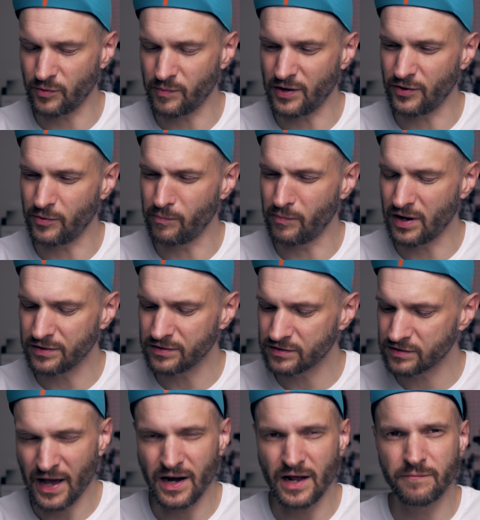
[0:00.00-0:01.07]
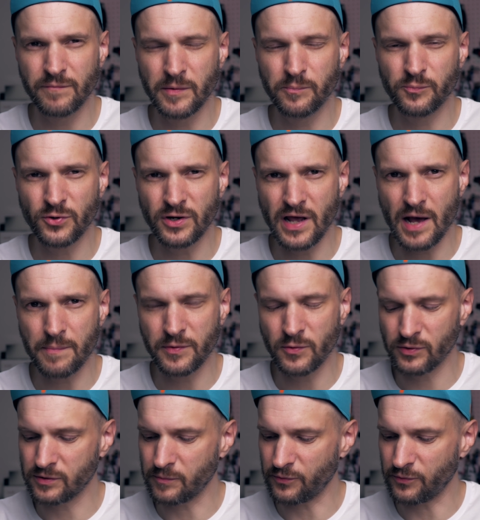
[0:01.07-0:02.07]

about a month, and I've been pretty happy with the